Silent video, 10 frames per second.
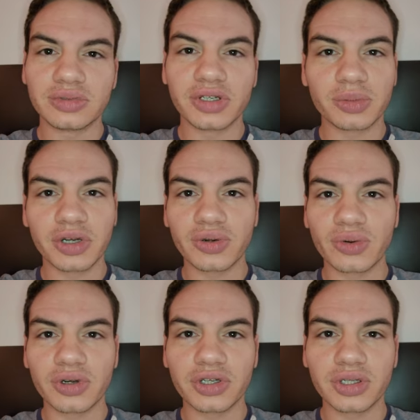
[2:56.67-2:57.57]
in the
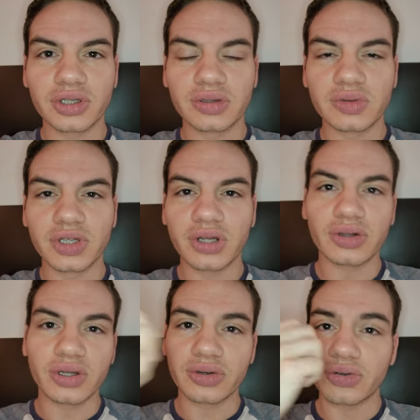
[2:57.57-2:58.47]
minority
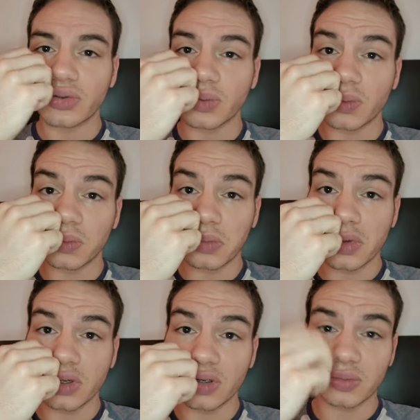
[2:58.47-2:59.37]
yelling into,
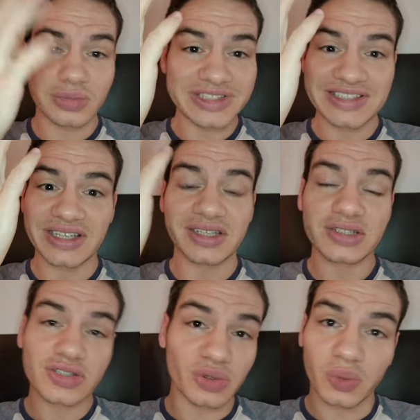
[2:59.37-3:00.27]
you know,
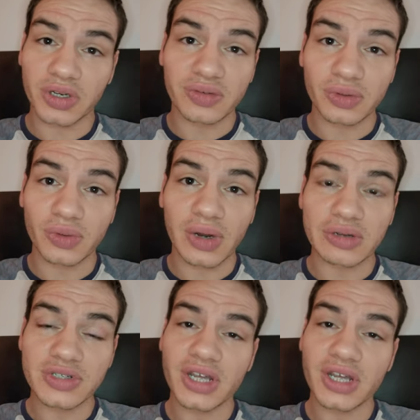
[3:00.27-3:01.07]
zines or whatever around